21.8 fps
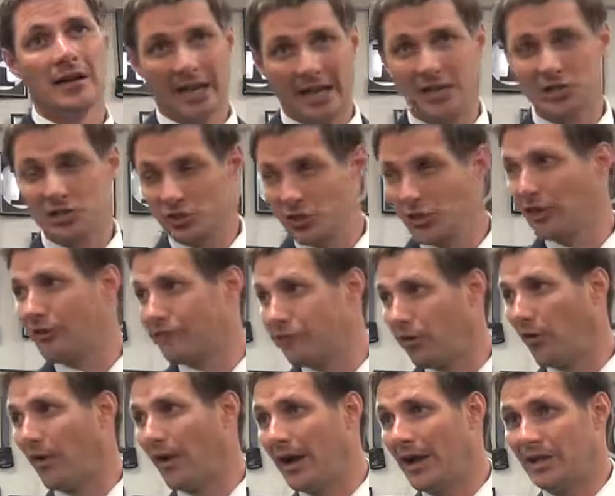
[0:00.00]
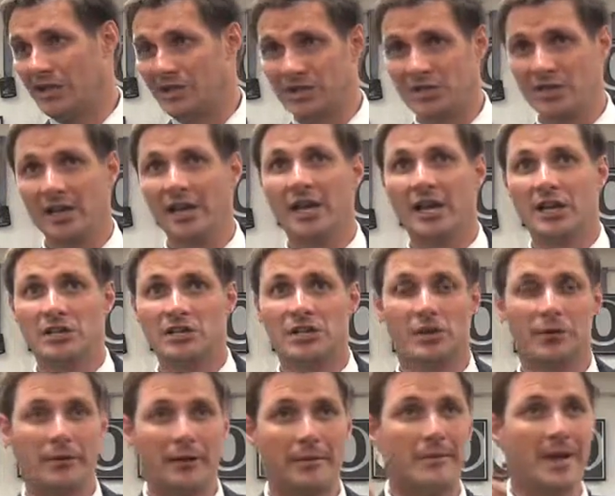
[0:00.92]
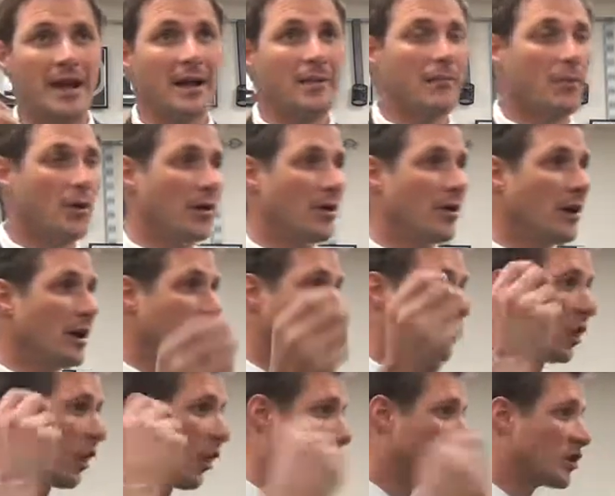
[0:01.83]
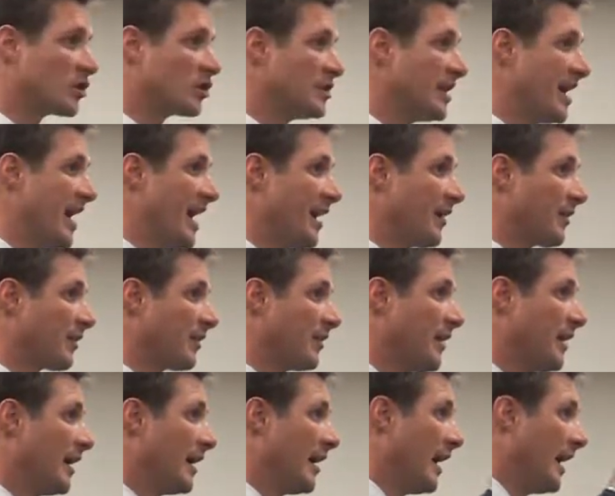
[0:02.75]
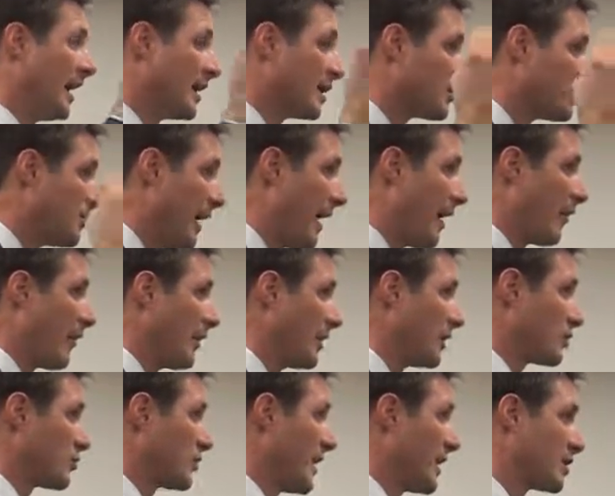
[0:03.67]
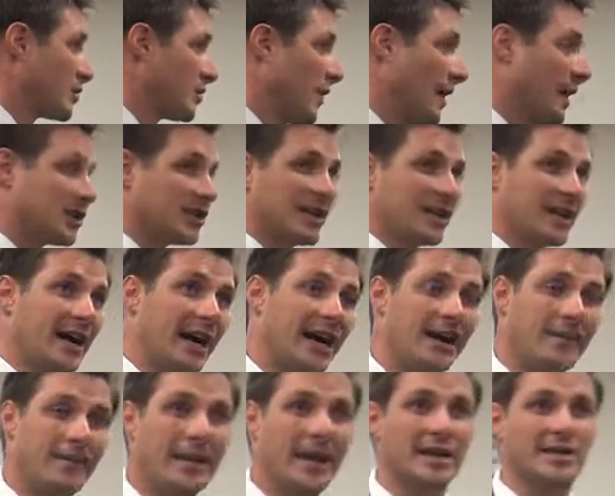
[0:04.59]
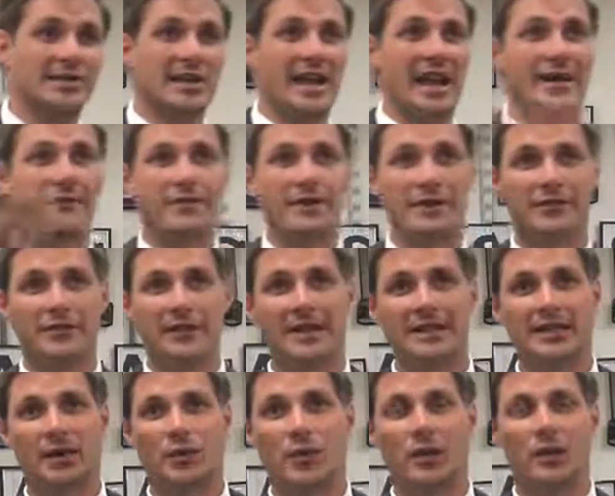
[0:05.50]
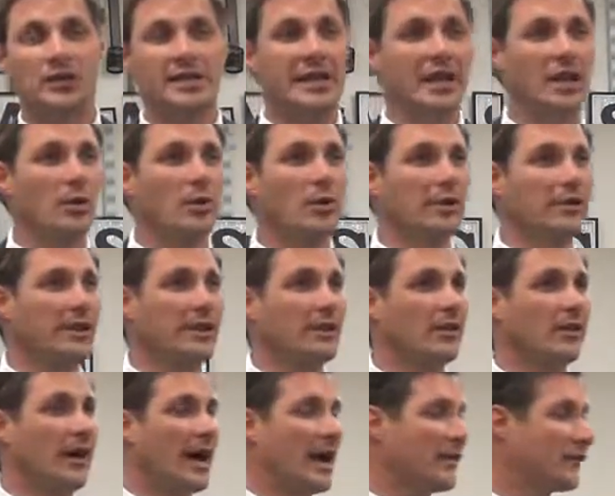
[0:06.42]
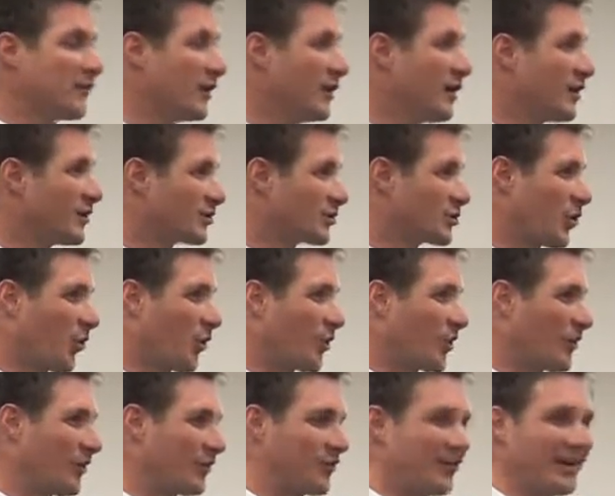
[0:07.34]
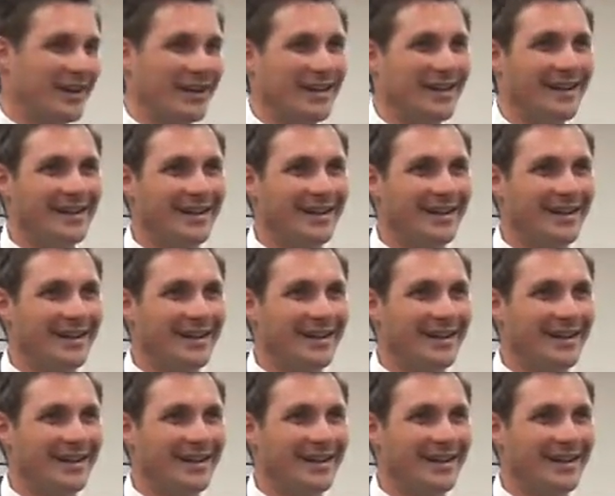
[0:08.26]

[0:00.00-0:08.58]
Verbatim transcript: It's good for us to remember the Lord's death and His burial and His resurrection. It kind of makes everything that we're dealing with in life sort of